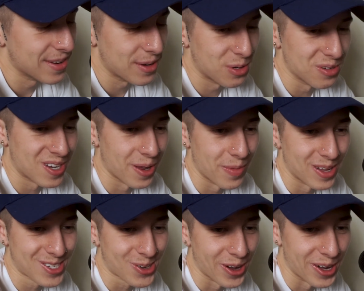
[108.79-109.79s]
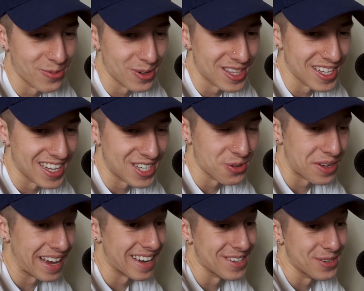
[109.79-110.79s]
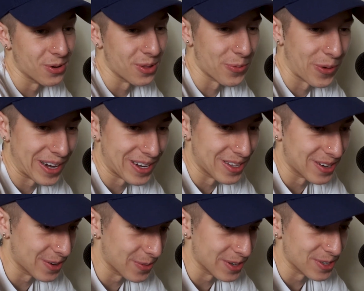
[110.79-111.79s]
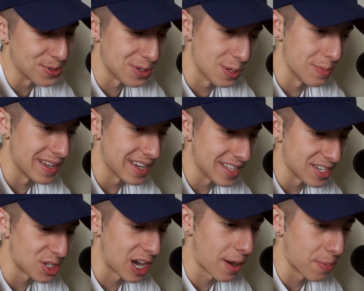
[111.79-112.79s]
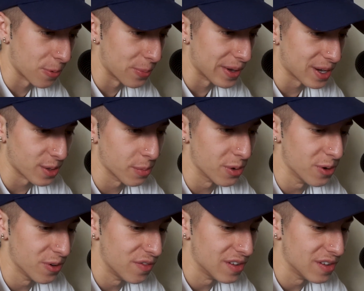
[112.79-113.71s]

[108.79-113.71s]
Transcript: do something else creative with it that you can't do on the regular when you're used to being in the shop or being on the move.